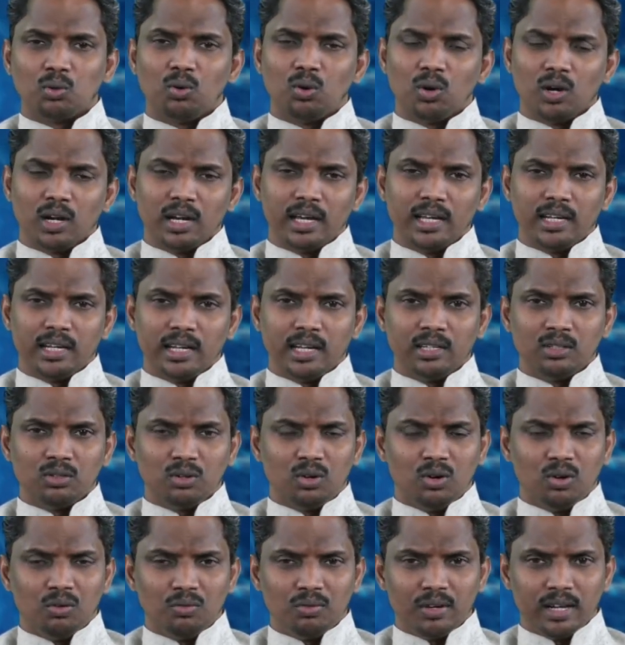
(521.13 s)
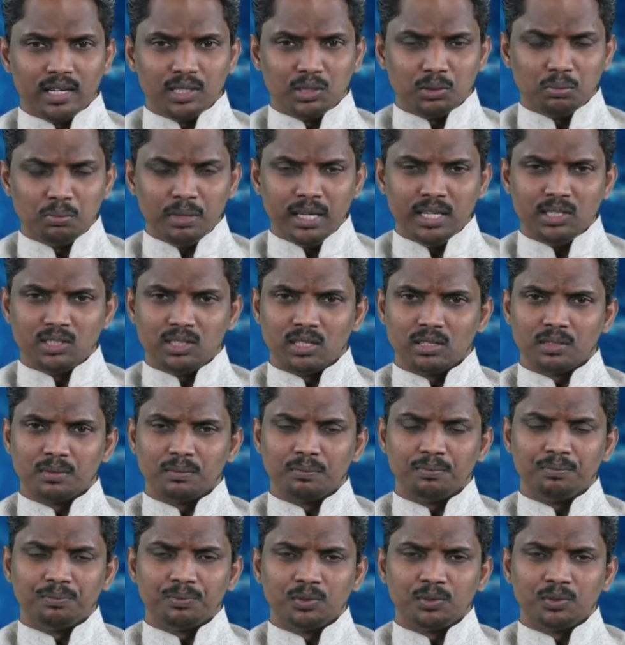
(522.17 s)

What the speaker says: online and offline spaces.